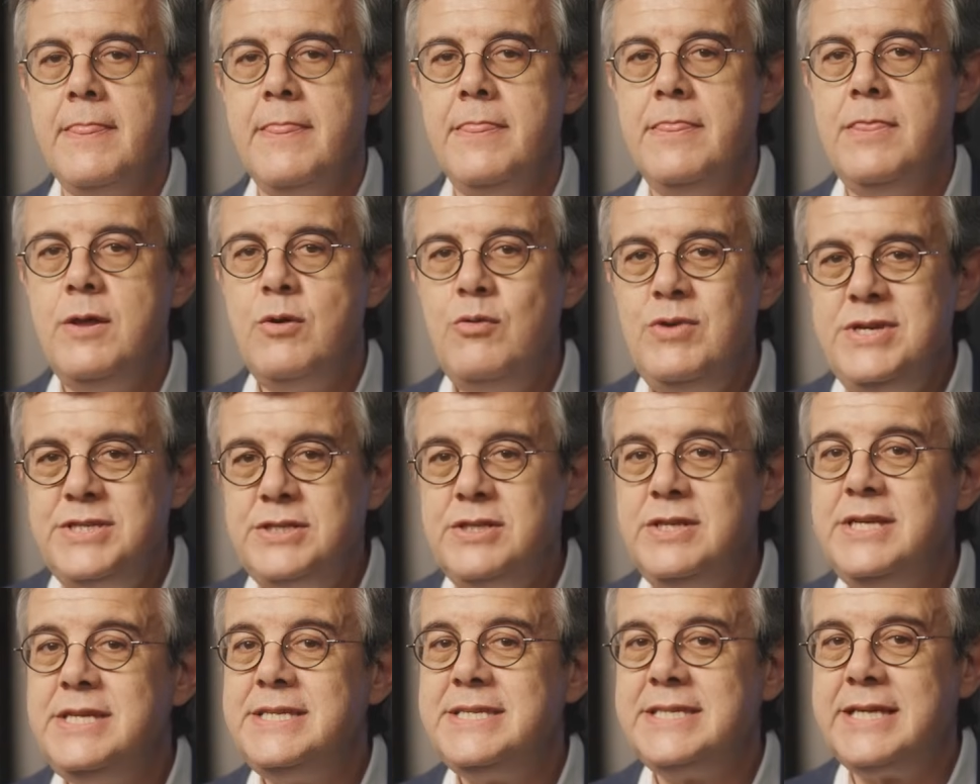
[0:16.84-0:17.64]
The
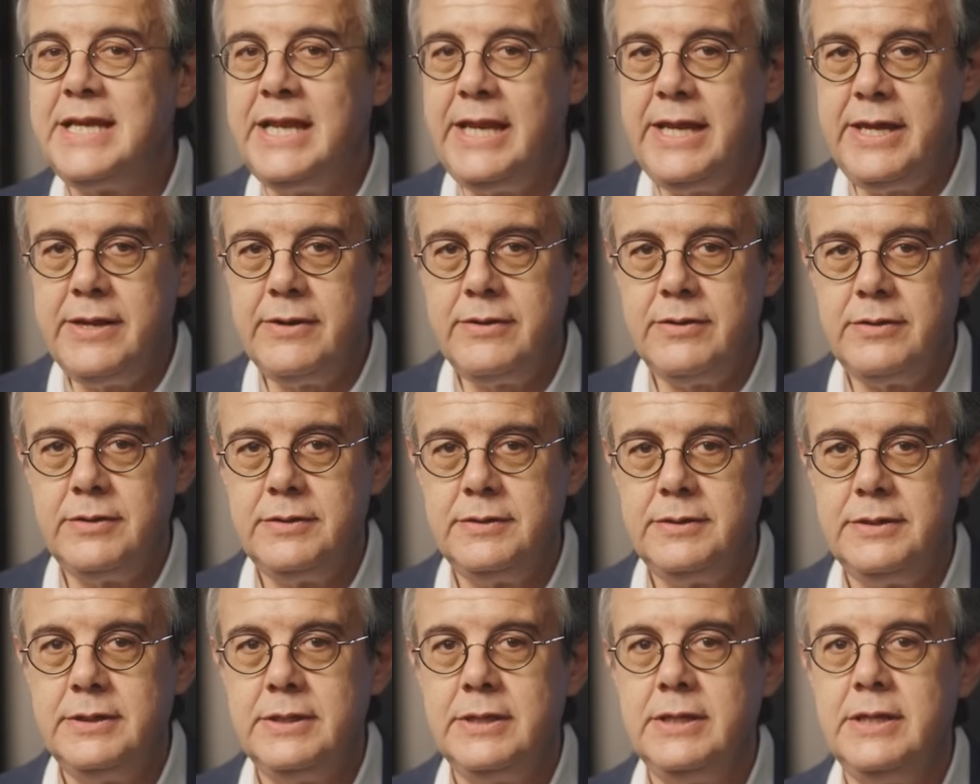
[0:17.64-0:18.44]
reason is clear.
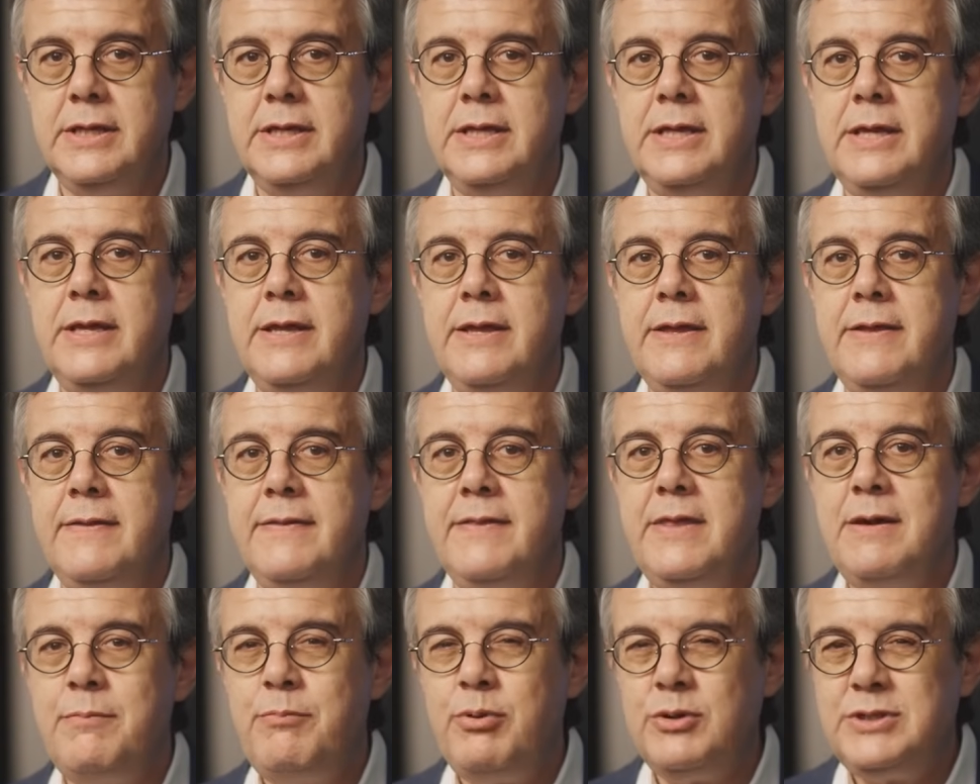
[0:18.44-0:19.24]

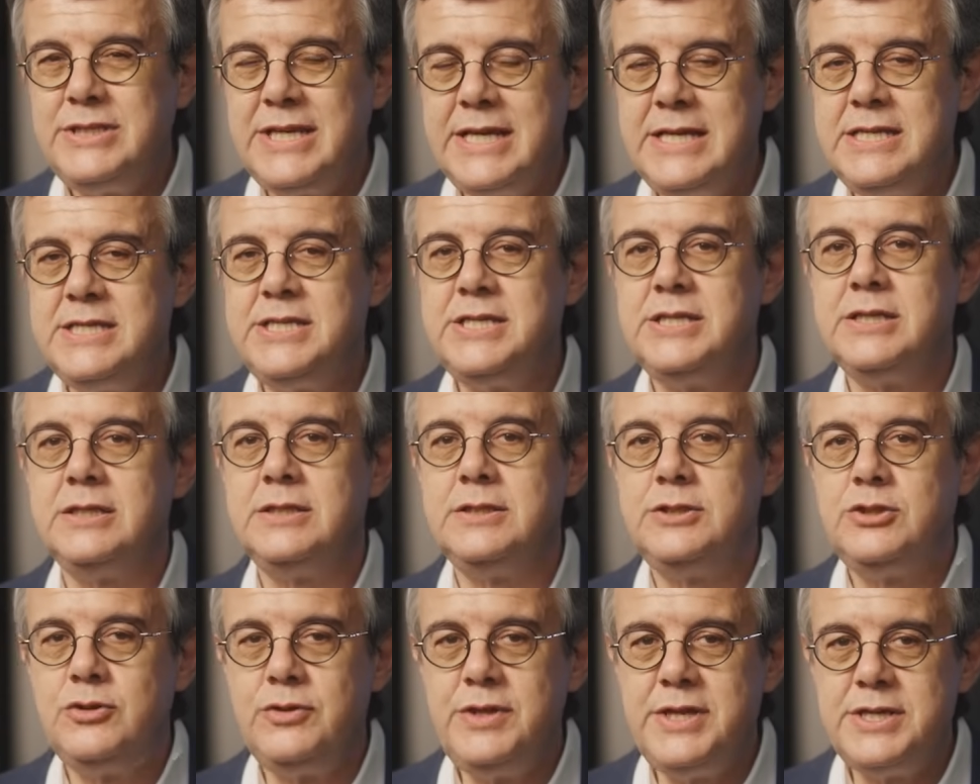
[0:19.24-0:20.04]
The potential
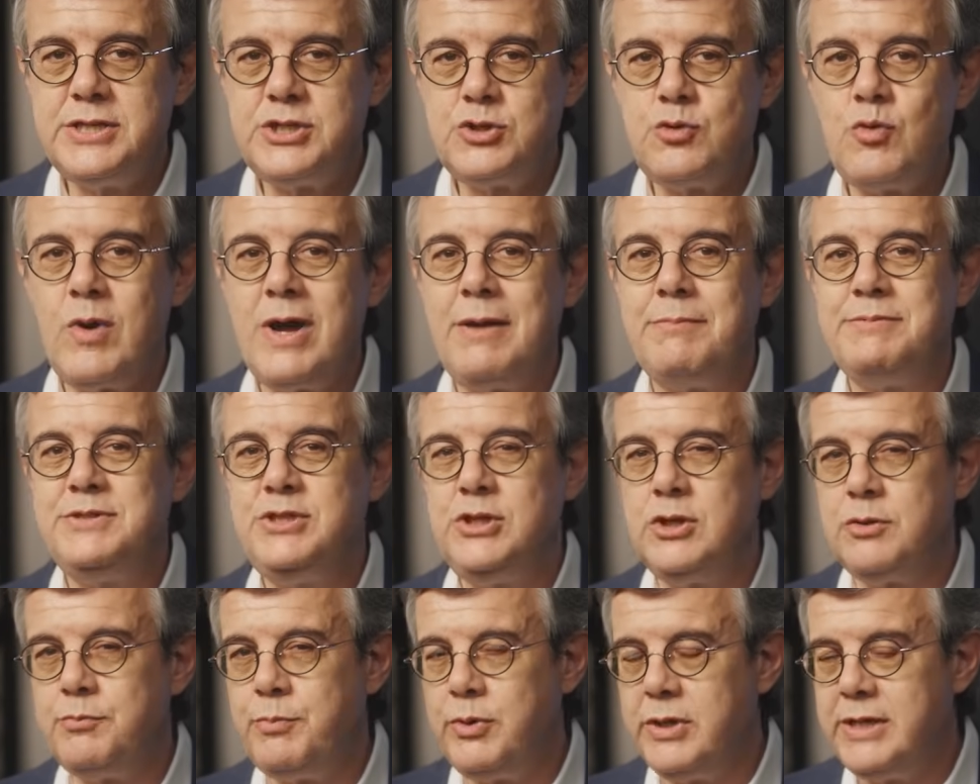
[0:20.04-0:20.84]
to disrupt
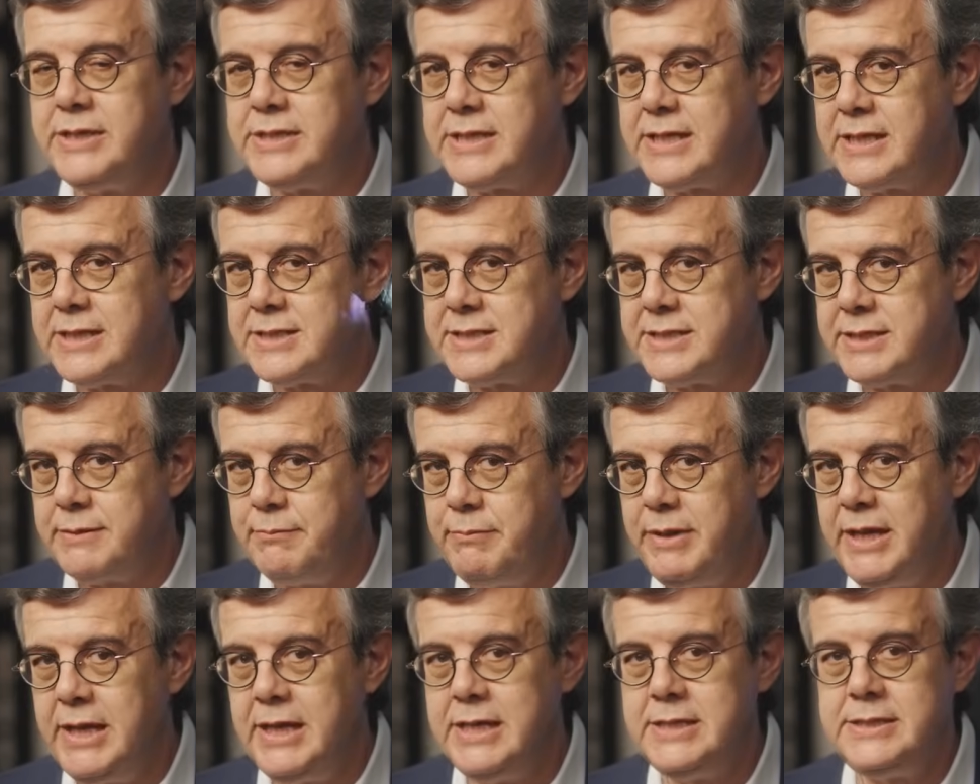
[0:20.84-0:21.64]
geopolitical
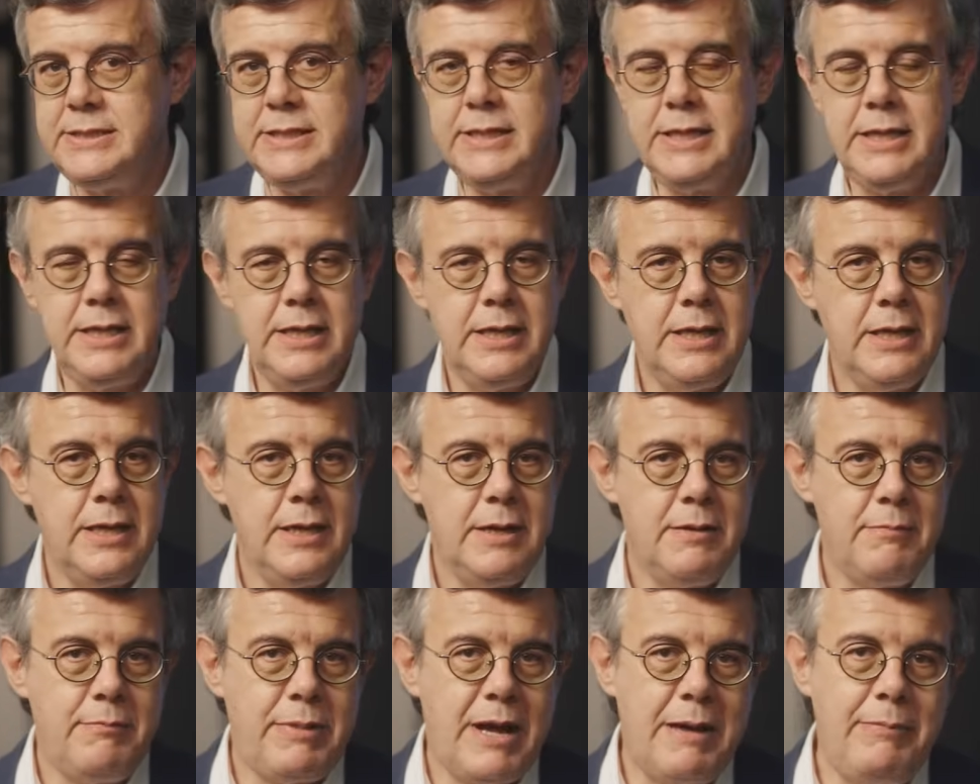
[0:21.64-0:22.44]
stability,
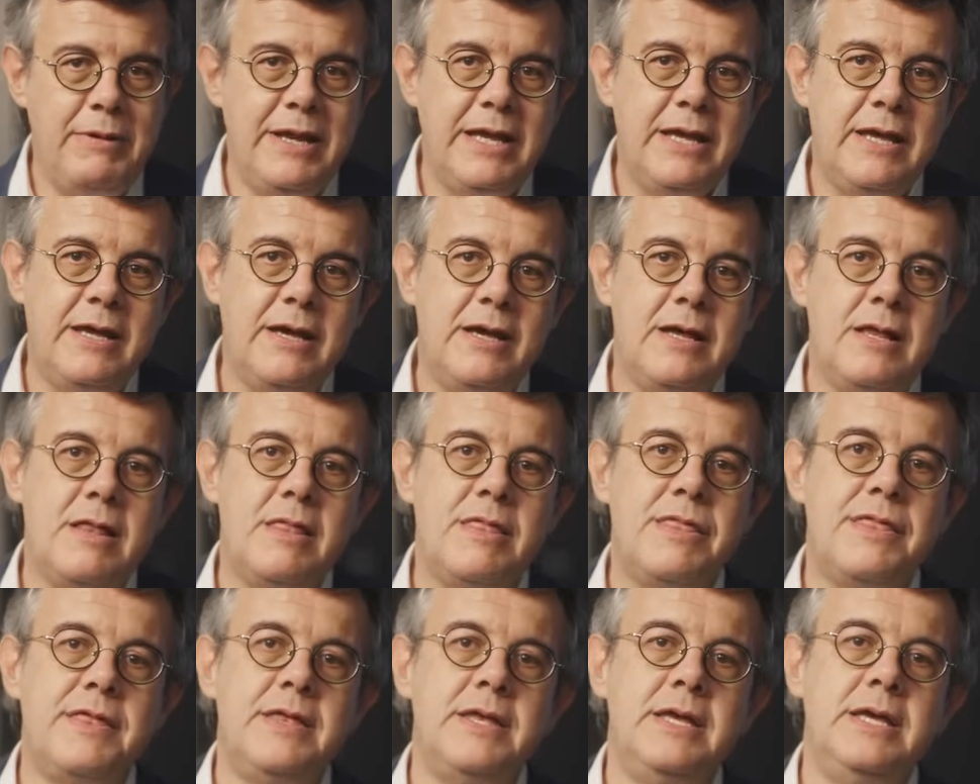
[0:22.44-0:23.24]
public
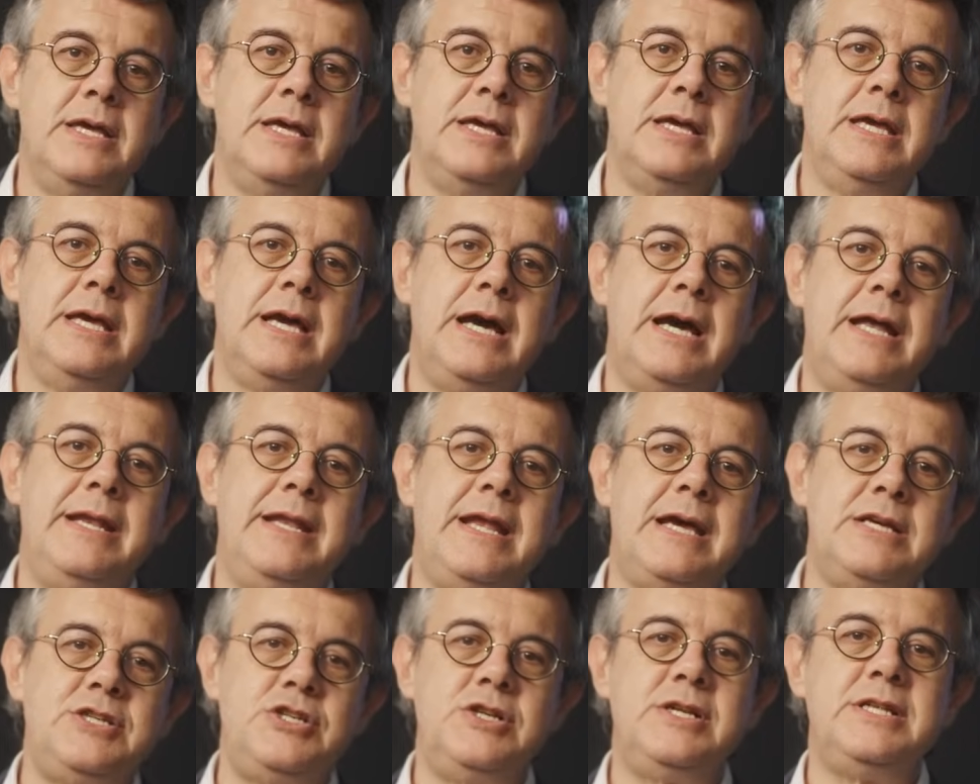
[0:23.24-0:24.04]
health, and
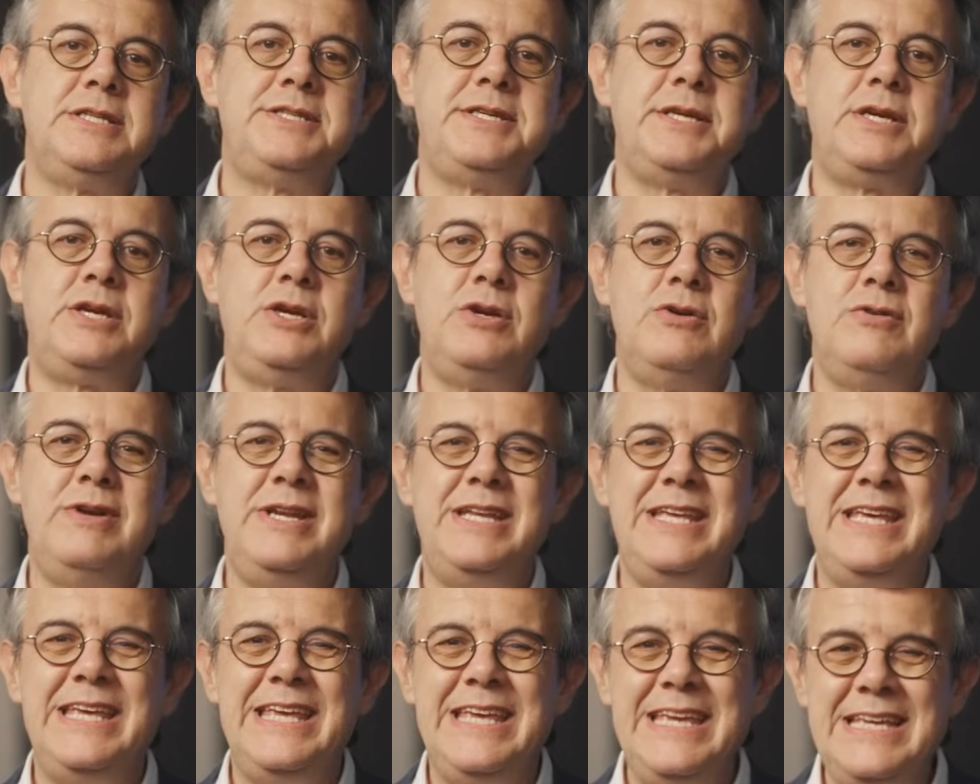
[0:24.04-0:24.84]
national
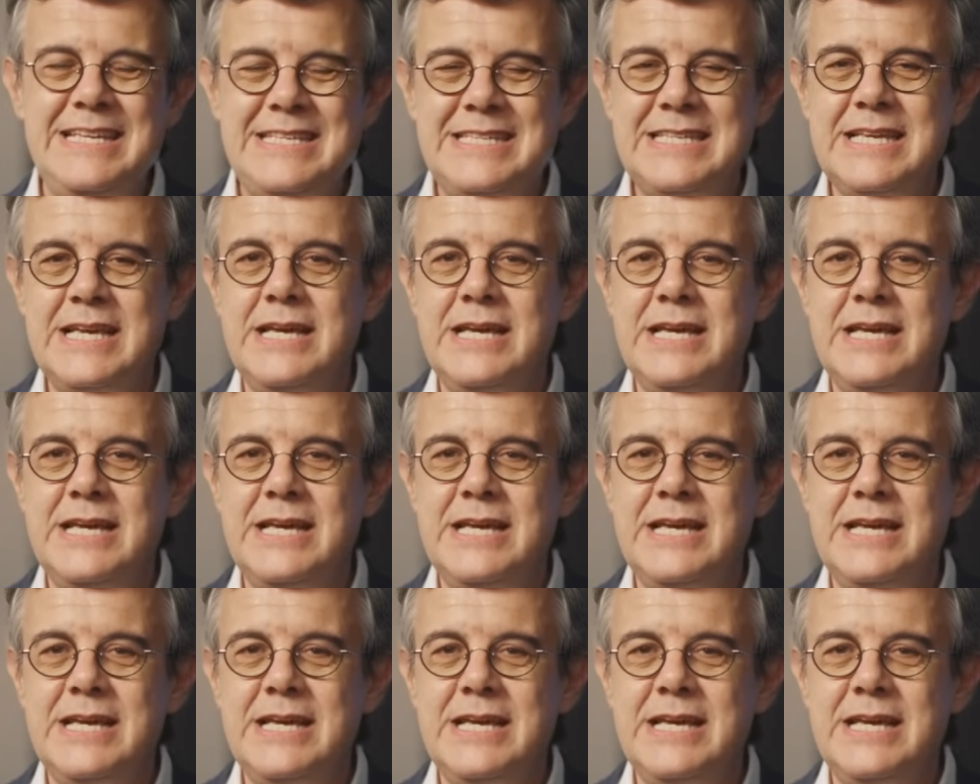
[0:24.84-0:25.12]
security is